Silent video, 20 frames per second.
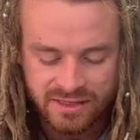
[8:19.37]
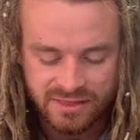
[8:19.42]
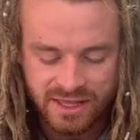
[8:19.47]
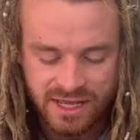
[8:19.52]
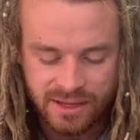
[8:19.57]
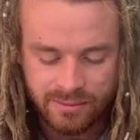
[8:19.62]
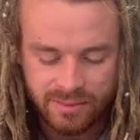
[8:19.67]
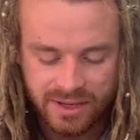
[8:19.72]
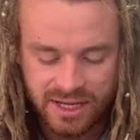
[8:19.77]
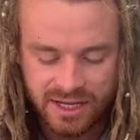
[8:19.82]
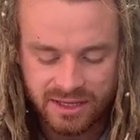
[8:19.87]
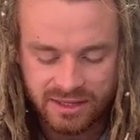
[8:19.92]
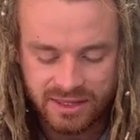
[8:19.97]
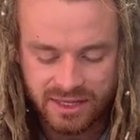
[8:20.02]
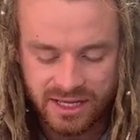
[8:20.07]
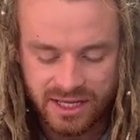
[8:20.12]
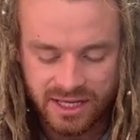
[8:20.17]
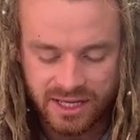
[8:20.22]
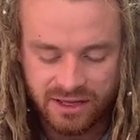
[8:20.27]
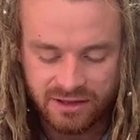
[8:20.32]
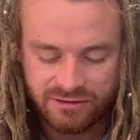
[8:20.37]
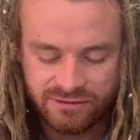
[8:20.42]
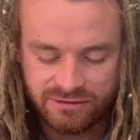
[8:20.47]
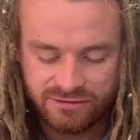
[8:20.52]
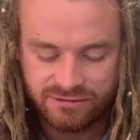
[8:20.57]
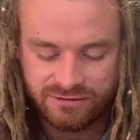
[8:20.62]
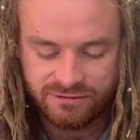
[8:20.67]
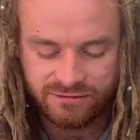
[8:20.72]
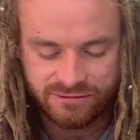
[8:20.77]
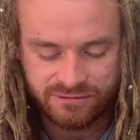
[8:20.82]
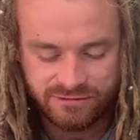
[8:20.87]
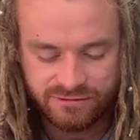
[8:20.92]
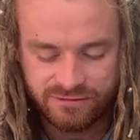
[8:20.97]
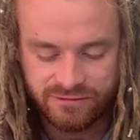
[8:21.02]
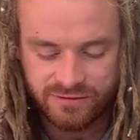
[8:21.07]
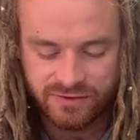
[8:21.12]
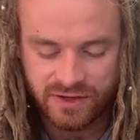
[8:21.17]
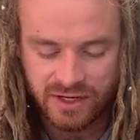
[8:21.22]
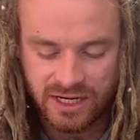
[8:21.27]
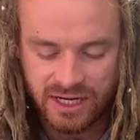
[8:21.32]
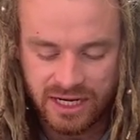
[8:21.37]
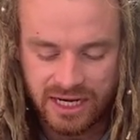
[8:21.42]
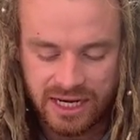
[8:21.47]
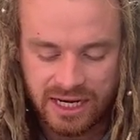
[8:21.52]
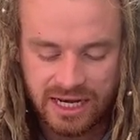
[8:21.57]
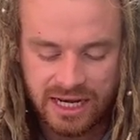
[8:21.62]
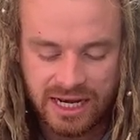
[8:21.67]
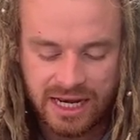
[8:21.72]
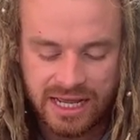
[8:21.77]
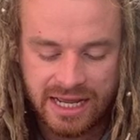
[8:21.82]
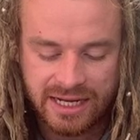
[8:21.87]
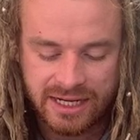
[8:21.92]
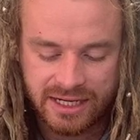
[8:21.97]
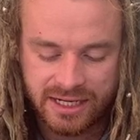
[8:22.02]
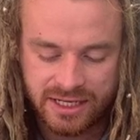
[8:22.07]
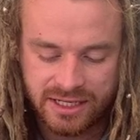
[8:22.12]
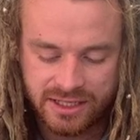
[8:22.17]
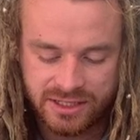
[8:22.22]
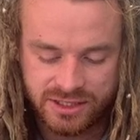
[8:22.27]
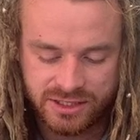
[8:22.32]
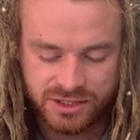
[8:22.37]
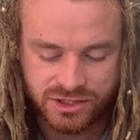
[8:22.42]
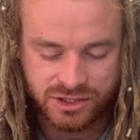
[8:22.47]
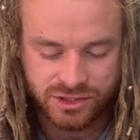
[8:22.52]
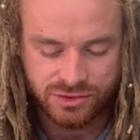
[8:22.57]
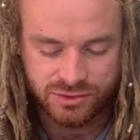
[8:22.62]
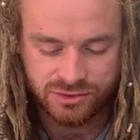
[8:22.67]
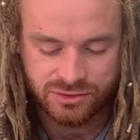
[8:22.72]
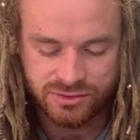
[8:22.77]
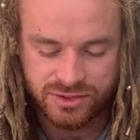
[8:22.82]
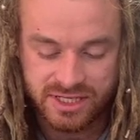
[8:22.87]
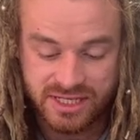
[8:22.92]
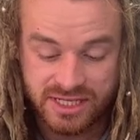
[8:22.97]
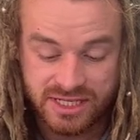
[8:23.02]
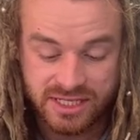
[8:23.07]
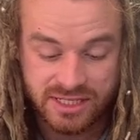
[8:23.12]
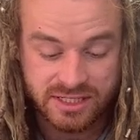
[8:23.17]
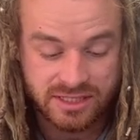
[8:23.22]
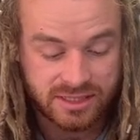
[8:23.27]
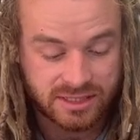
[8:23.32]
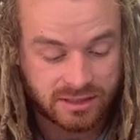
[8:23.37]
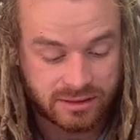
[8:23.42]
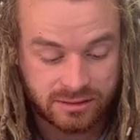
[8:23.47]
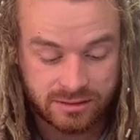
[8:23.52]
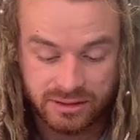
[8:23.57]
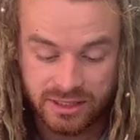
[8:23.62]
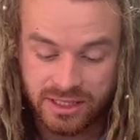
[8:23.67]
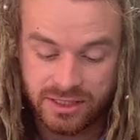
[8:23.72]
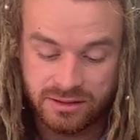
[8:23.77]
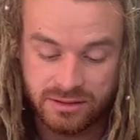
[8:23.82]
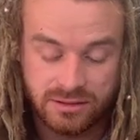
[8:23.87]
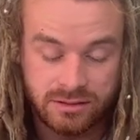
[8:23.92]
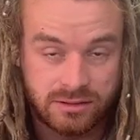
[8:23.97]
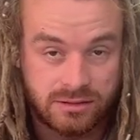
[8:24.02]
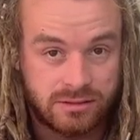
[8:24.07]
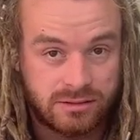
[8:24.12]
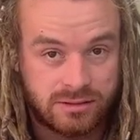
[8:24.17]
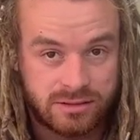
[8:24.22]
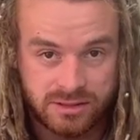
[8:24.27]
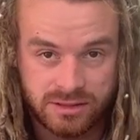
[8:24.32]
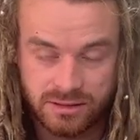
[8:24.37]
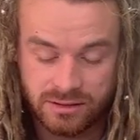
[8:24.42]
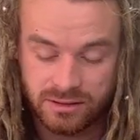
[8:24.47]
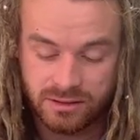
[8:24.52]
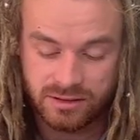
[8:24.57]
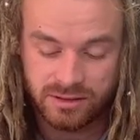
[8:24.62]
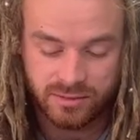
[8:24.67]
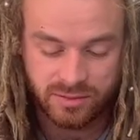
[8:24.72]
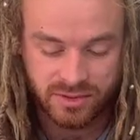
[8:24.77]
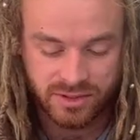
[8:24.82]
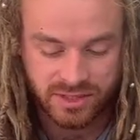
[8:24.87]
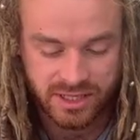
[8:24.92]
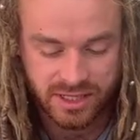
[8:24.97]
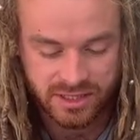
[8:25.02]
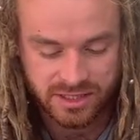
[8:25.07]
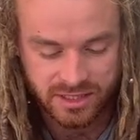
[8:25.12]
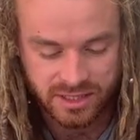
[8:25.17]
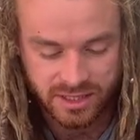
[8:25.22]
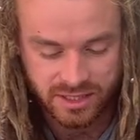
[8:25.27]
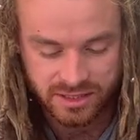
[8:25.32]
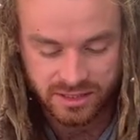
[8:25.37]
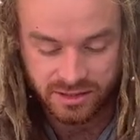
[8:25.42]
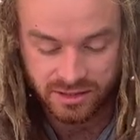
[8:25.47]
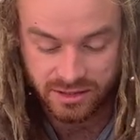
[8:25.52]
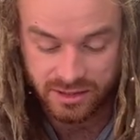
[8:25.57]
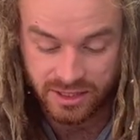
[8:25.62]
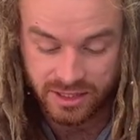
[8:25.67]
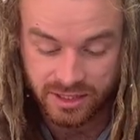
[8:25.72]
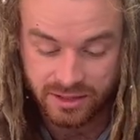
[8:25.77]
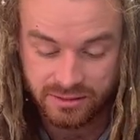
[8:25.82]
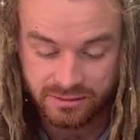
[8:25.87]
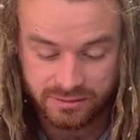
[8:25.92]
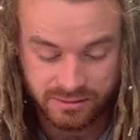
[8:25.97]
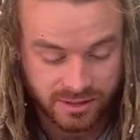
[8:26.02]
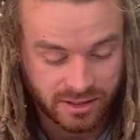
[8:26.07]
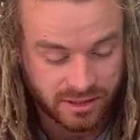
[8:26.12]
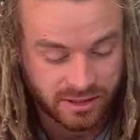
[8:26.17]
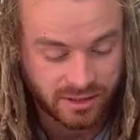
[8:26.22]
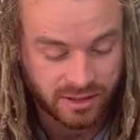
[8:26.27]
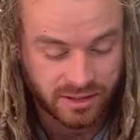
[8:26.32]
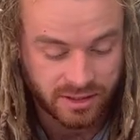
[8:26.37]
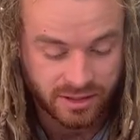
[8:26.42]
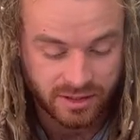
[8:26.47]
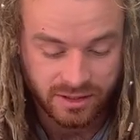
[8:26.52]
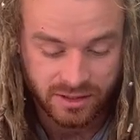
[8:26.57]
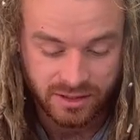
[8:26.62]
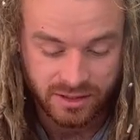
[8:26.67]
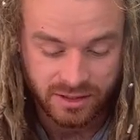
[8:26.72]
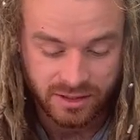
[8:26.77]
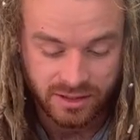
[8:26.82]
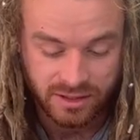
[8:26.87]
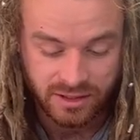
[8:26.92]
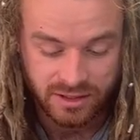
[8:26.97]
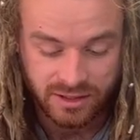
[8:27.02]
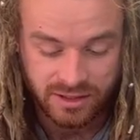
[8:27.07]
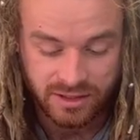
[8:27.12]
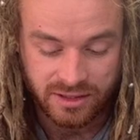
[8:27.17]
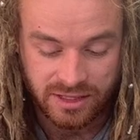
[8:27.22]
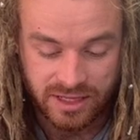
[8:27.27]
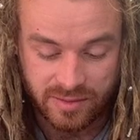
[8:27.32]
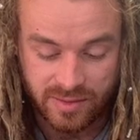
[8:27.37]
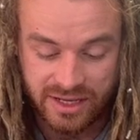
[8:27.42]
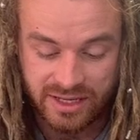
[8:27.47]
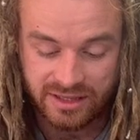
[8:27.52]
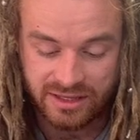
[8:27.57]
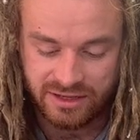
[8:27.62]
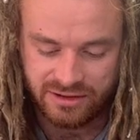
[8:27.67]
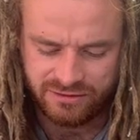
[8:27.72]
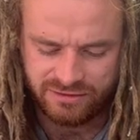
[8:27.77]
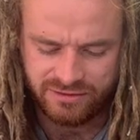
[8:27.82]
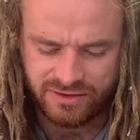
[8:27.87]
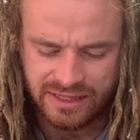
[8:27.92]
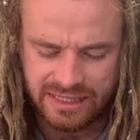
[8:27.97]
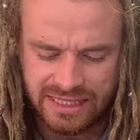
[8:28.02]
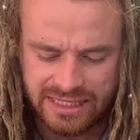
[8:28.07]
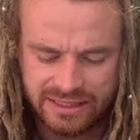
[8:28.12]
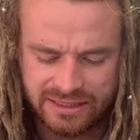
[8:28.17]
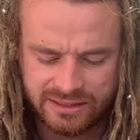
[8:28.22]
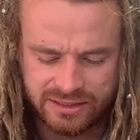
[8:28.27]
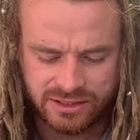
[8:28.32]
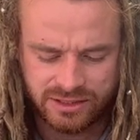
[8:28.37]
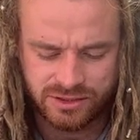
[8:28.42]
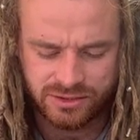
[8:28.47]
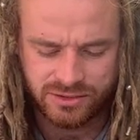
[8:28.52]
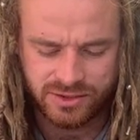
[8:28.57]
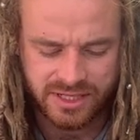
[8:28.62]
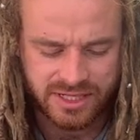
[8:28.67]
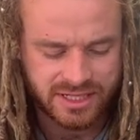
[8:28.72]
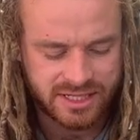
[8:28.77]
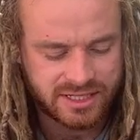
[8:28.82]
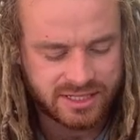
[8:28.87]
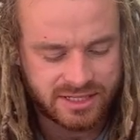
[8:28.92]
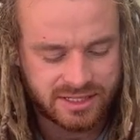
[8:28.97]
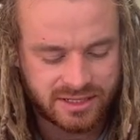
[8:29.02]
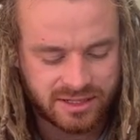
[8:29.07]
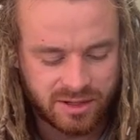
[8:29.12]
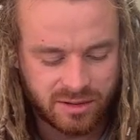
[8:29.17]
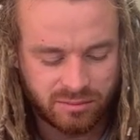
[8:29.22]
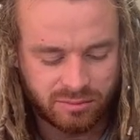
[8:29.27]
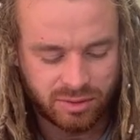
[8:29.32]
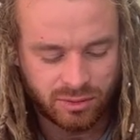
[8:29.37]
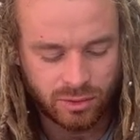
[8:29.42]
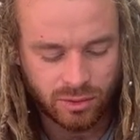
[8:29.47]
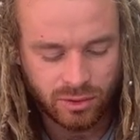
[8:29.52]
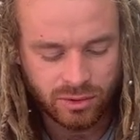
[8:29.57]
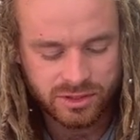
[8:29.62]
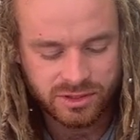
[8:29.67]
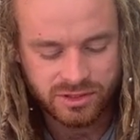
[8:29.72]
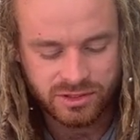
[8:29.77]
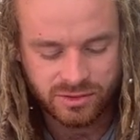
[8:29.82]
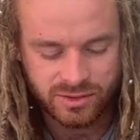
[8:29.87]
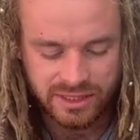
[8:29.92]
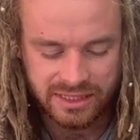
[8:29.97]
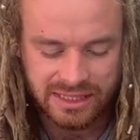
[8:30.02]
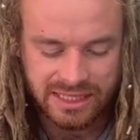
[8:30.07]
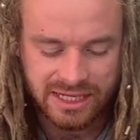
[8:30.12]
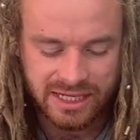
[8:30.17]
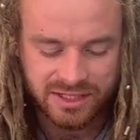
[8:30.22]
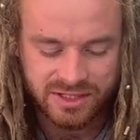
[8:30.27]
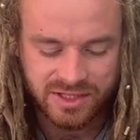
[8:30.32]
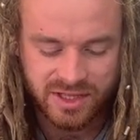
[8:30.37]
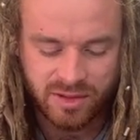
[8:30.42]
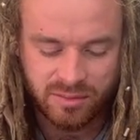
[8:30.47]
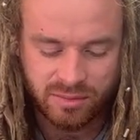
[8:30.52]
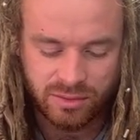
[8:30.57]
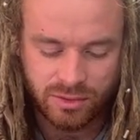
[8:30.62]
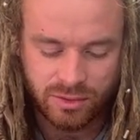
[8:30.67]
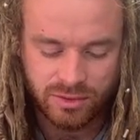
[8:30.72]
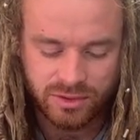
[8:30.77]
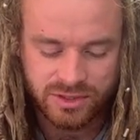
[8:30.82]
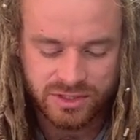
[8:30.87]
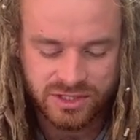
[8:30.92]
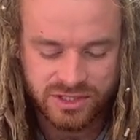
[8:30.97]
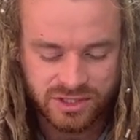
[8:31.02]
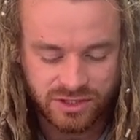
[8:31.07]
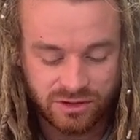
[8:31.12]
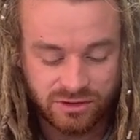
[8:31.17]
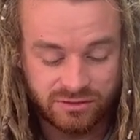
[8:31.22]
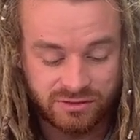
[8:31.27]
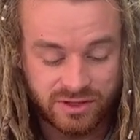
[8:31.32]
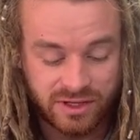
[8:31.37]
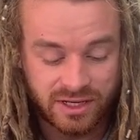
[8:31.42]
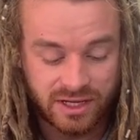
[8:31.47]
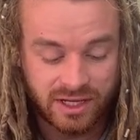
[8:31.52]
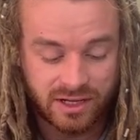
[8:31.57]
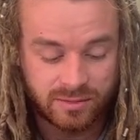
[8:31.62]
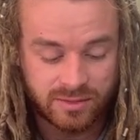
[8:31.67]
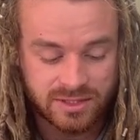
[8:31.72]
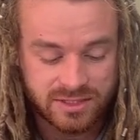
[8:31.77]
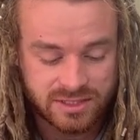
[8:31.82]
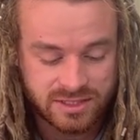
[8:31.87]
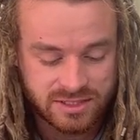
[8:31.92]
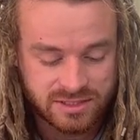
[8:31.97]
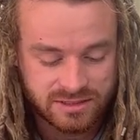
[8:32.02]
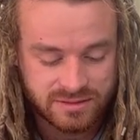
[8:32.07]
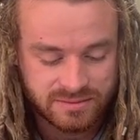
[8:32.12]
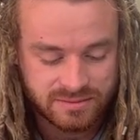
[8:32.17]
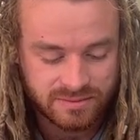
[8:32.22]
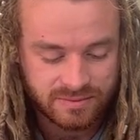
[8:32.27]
They make their phylacteries," I'll let you decide the pronunciation of that. "They make their phylacteries broad to enlarge their borders of the garments.